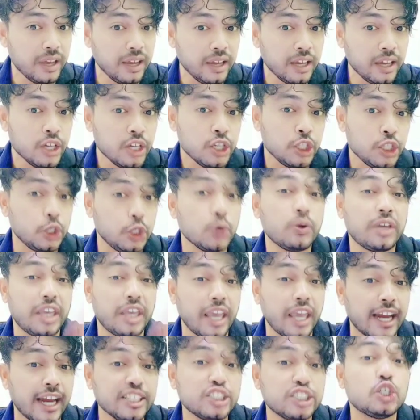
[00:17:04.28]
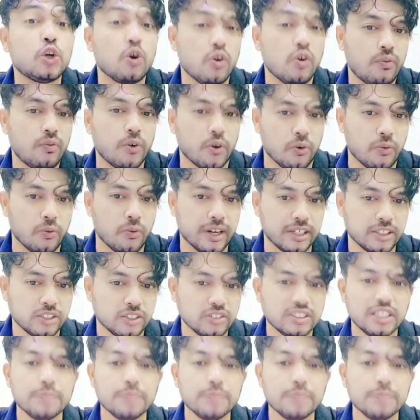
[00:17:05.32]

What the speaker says: there, you can't go forward.